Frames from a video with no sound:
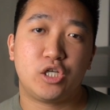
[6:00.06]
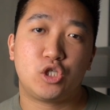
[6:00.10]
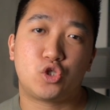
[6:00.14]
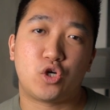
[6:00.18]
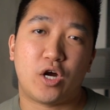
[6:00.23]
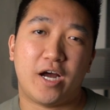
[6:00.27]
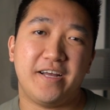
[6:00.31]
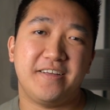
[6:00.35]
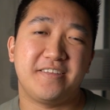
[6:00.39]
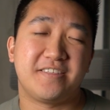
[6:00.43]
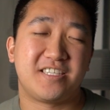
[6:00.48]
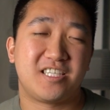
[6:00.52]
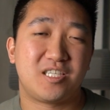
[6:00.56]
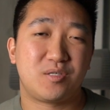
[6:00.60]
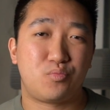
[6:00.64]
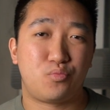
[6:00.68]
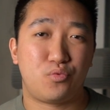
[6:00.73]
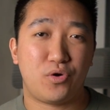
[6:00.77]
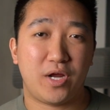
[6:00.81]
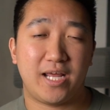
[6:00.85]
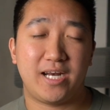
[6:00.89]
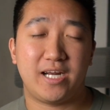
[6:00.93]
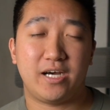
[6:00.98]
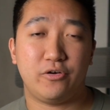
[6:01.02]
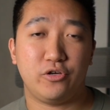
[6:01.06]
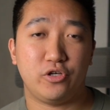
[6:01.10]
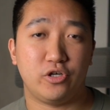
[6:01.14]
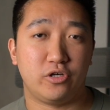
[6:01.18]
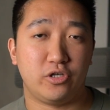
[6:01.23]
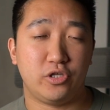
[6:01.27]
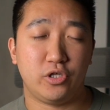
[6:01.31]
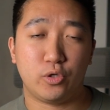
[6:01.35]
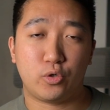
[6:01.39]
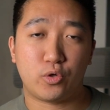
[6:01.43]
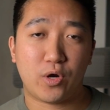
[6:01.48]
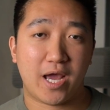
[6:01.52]
try and spread out your
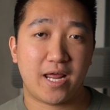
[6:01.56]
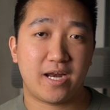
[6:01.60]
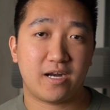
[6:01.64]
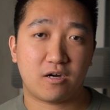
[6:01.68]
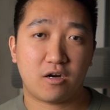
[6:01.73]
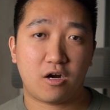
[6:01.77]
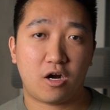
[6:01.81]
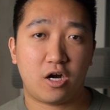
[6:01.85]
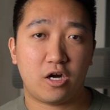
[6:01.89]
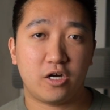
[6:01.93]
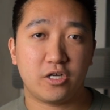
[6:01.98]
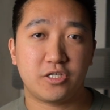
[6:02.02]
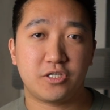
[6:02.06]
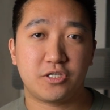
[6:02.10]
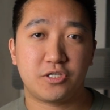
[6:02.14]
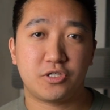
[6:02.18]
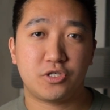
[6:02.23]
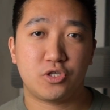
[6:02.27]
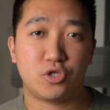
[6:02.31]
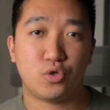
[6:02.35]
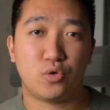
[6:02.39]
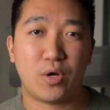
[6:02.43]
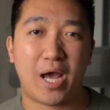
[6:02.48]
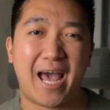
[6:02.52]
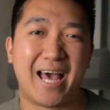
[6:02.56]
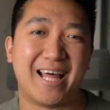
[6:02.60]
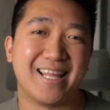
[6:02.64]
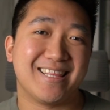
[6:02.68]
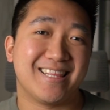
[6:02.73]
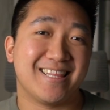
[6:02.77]
new credit cards to at